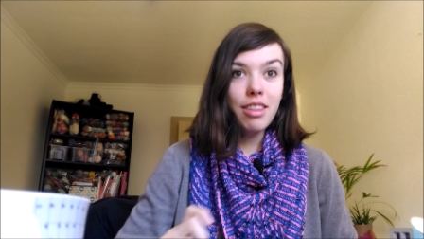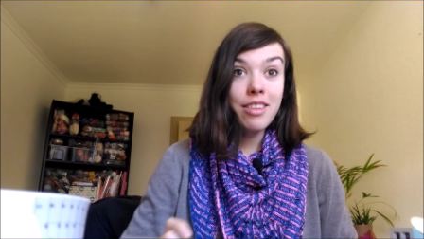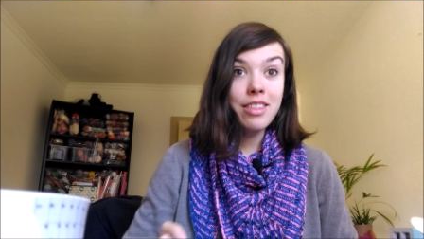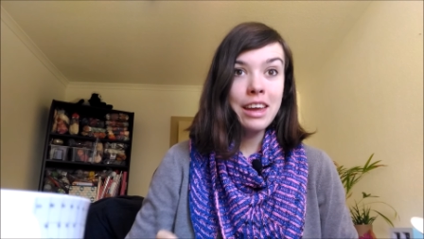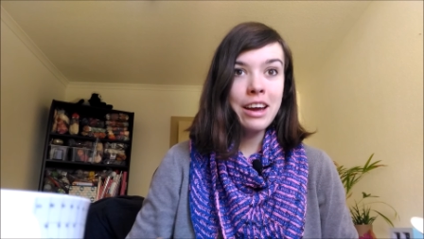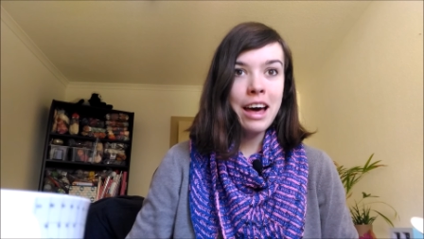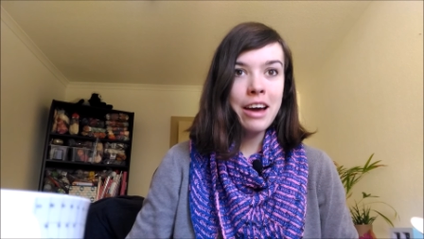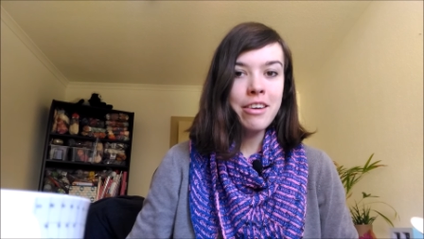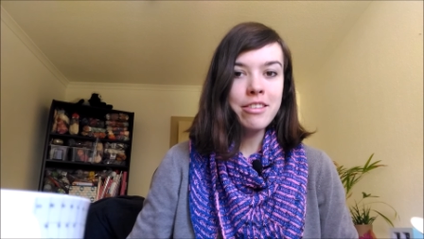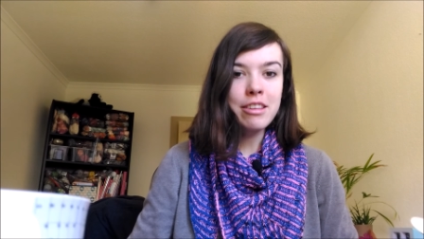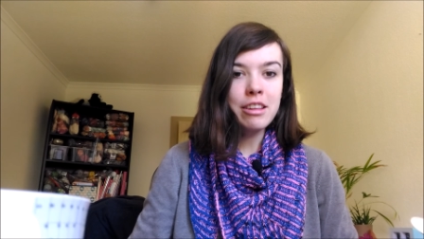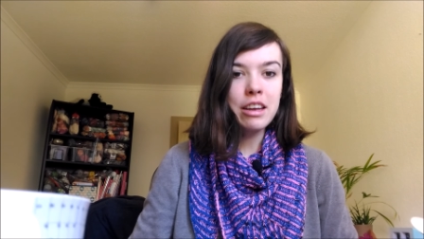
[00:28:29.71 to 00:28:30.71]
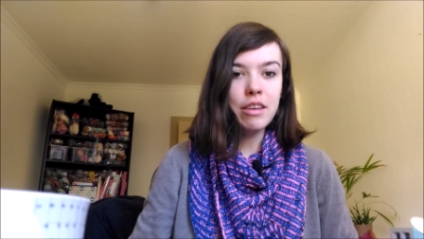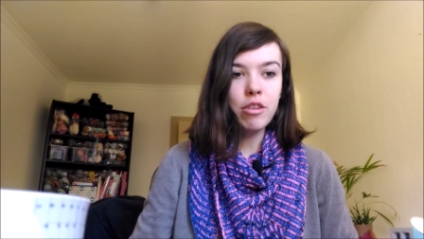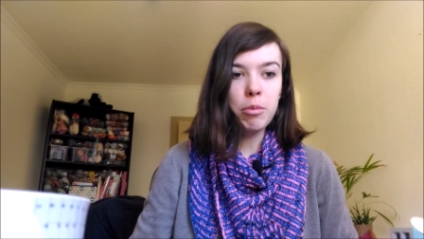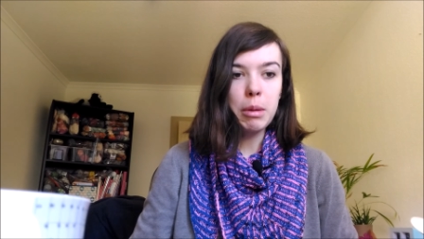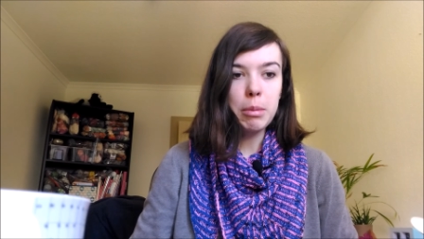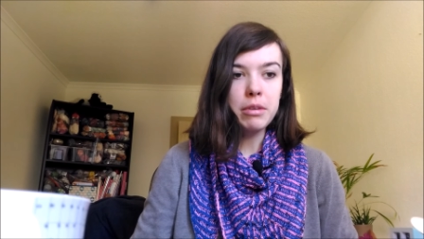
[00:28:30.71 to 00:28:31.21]
they are still
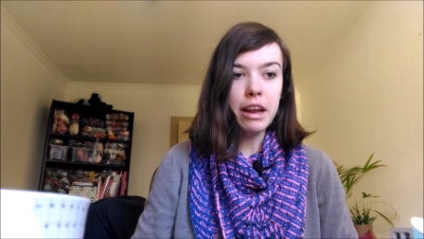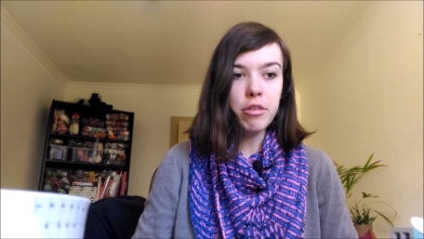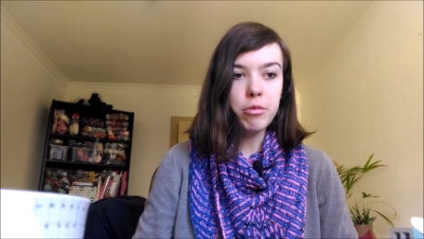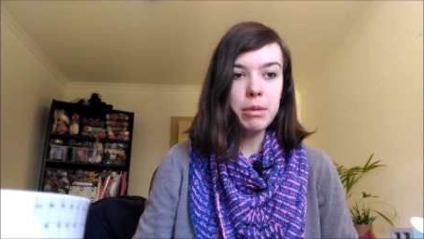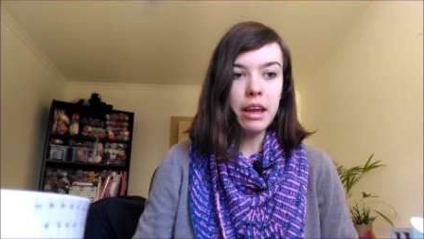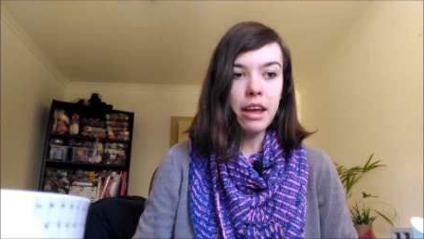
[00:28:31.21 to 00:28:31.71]
interviewing people next week.